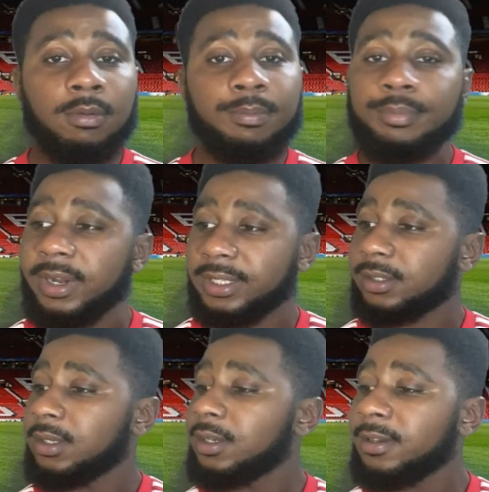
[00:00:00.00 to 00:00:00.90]
points.
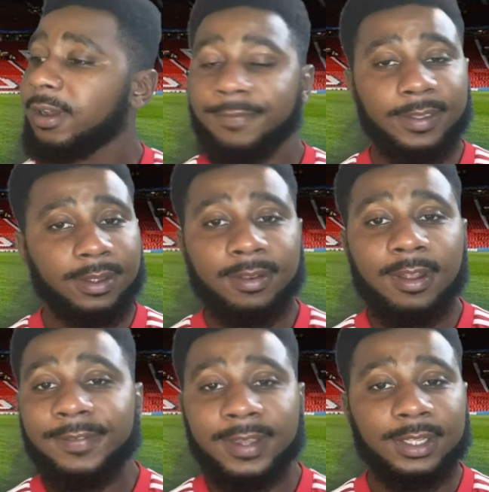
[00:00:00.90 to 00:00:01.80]

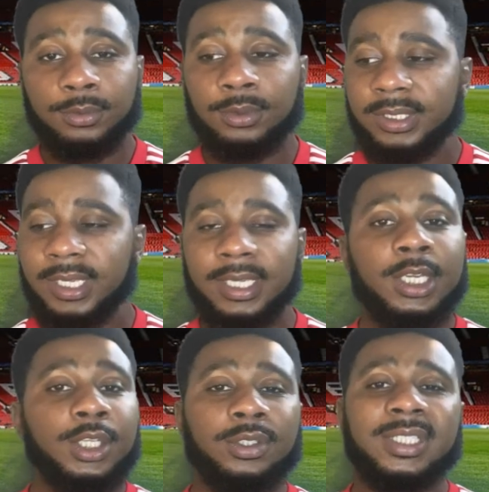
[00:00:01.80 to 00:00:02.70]
Nothing at all today.
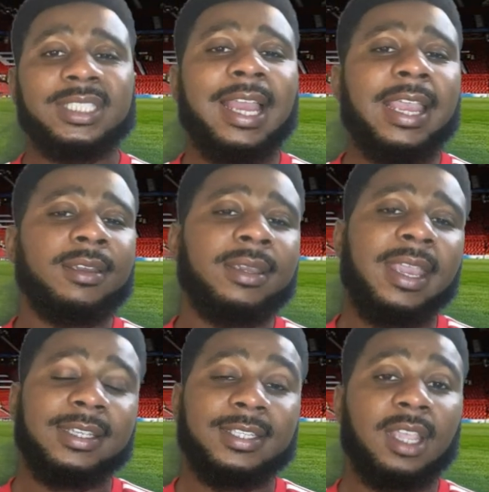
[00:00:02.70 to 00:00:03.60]
So this guy can
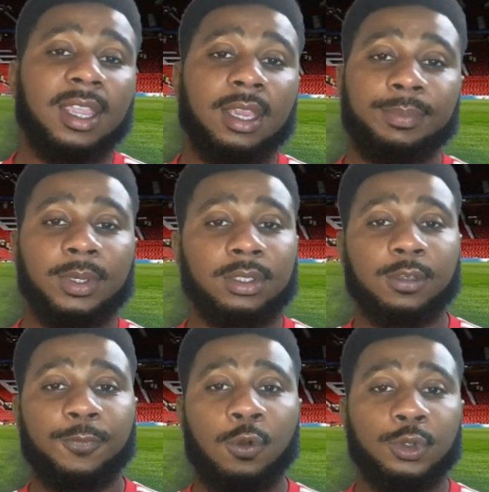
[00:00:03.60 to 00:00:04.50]
get the sacking because,
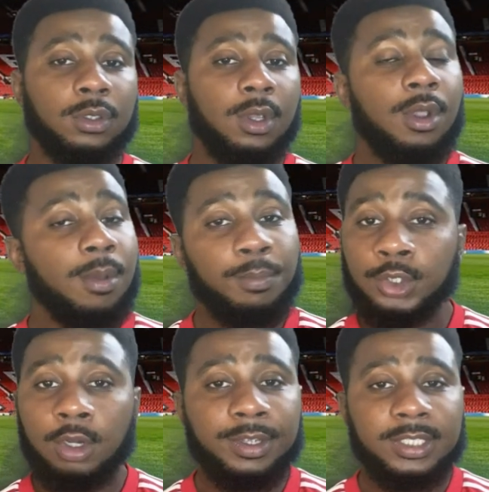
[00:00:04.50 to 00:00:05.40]
of course,
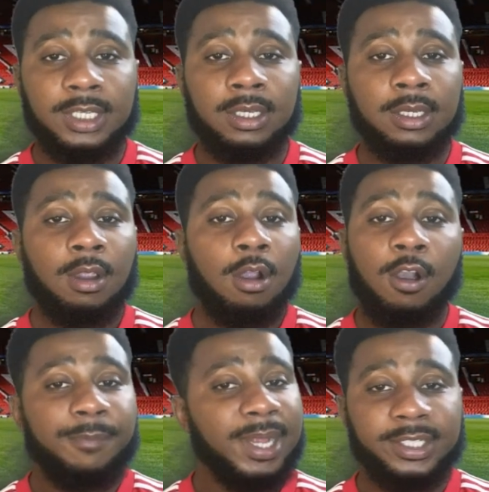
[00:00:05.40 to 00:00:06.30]
majority
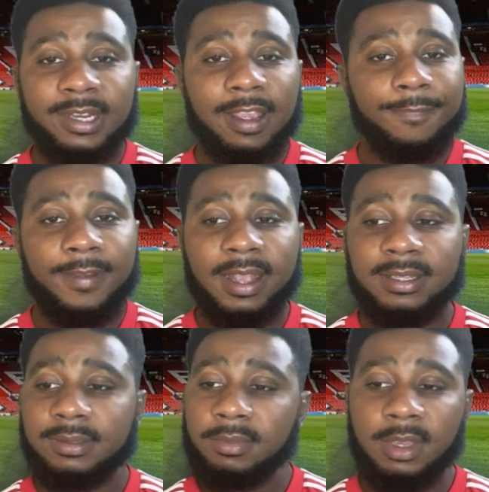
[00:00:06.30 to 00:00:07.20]
of Manchester United
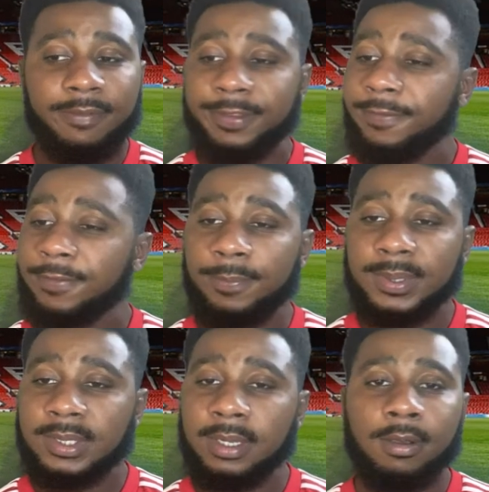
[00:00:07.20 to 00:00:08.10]
fans, if it's
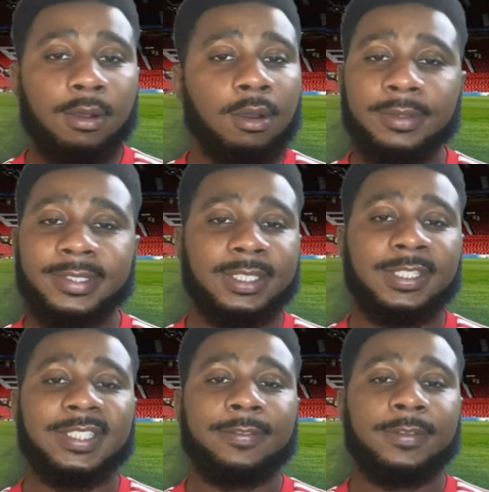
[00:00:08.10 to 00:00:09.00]
50% or
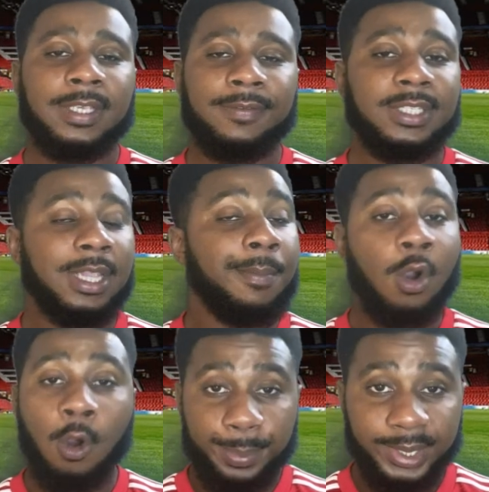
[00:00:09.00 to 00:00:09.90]
60-70, I'm
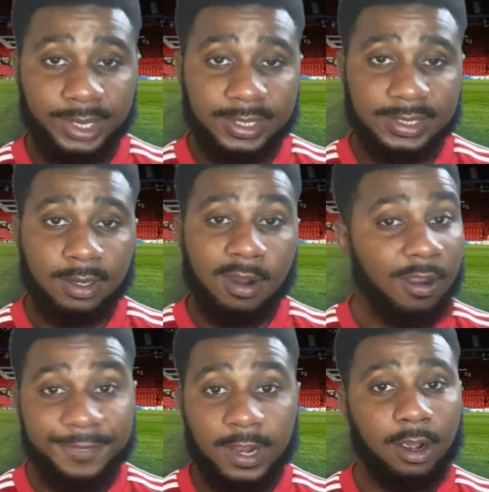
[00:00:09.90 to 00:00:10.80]
hoping it is,
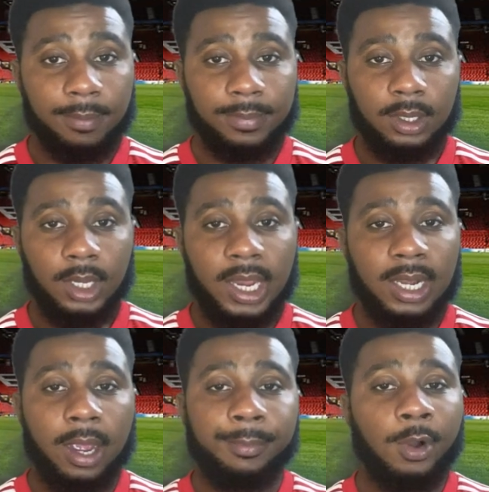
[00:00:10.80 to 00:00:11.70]
are fed up.
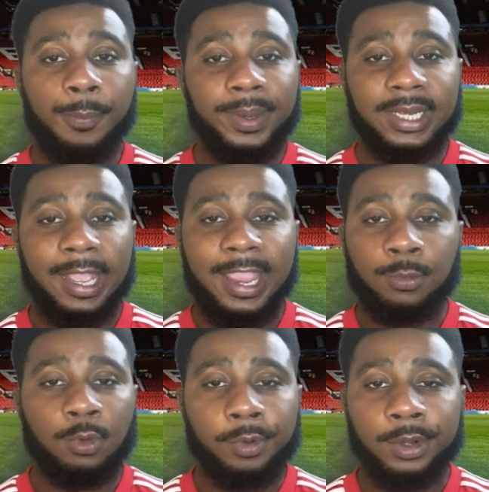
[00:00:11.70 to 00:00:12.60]
And I'm hoping that Ed
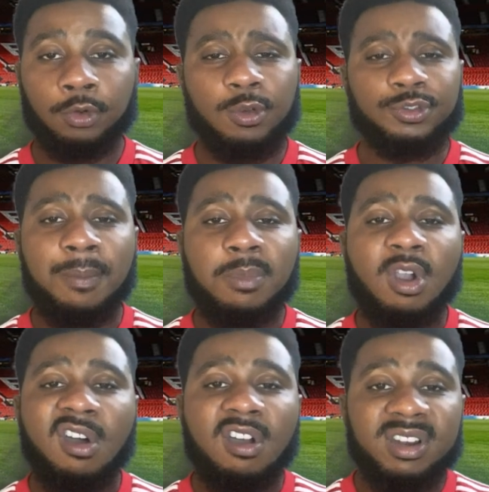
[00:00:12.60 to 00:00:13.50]
Woodward grows some
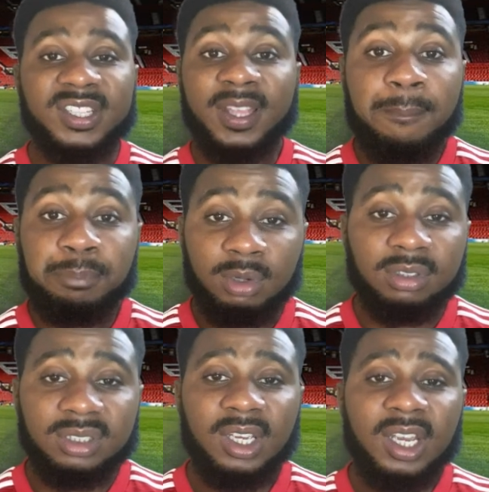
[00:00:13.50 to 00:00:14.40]
cojones and balls